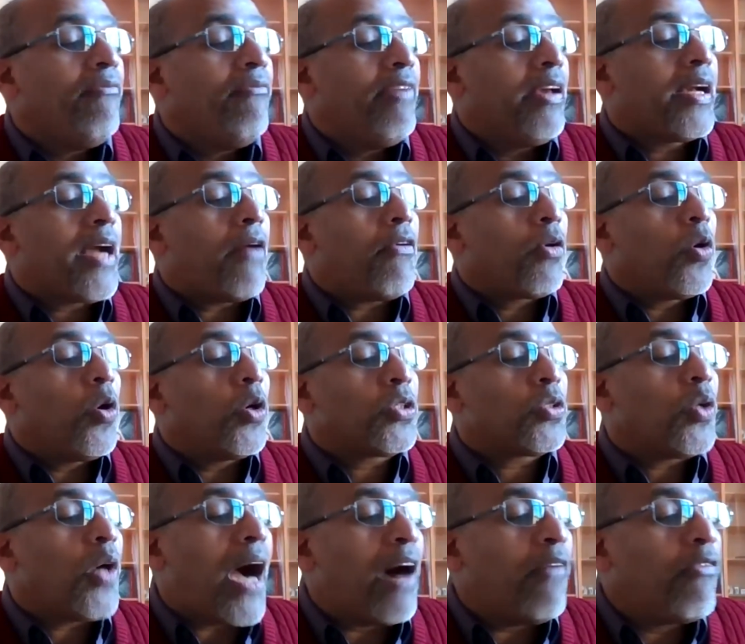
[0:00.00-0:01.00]
We have
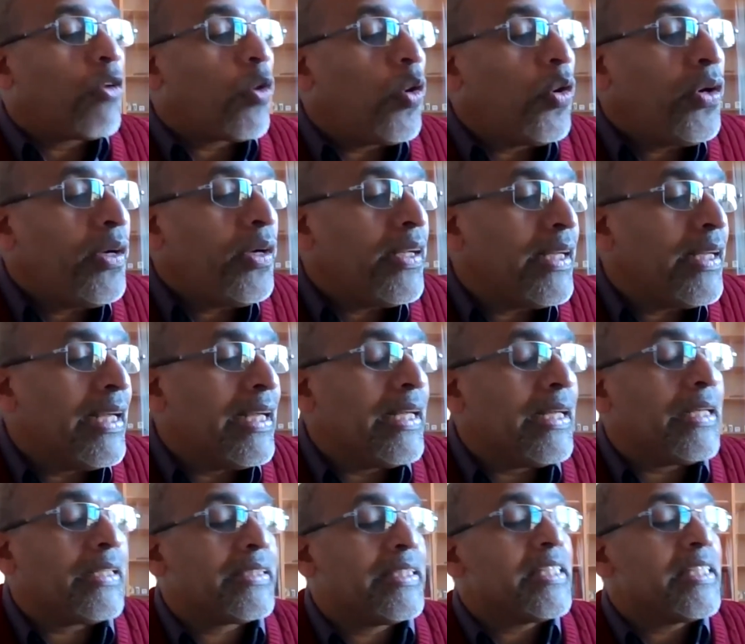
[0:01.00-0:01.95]
got our own uh,